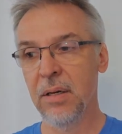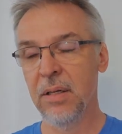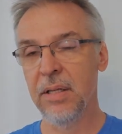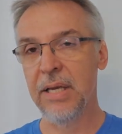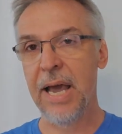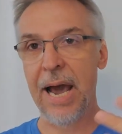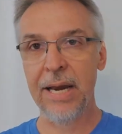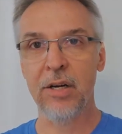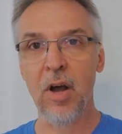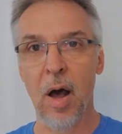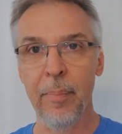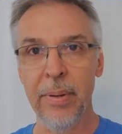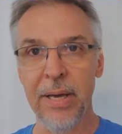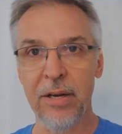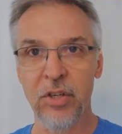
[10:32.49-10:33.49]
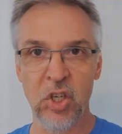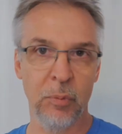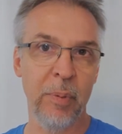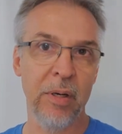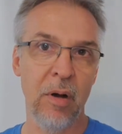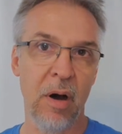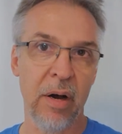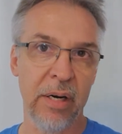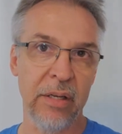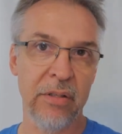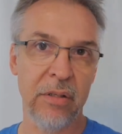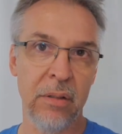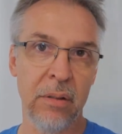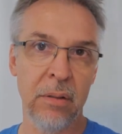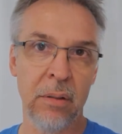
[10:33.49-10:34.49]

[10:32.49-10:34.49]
the ad copy had just been honest.